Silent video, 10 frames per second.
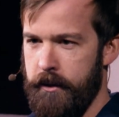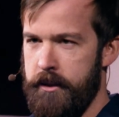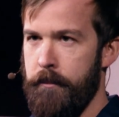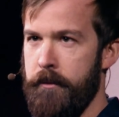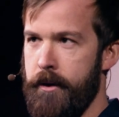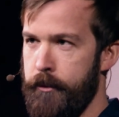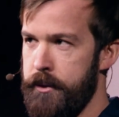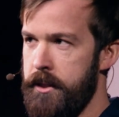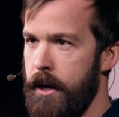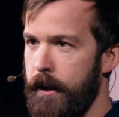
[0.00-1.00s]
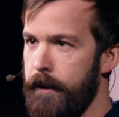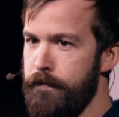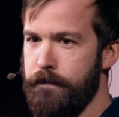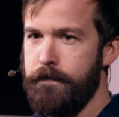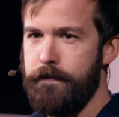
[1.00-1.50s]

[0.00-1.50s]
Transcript: on the tip of everyone's tongue.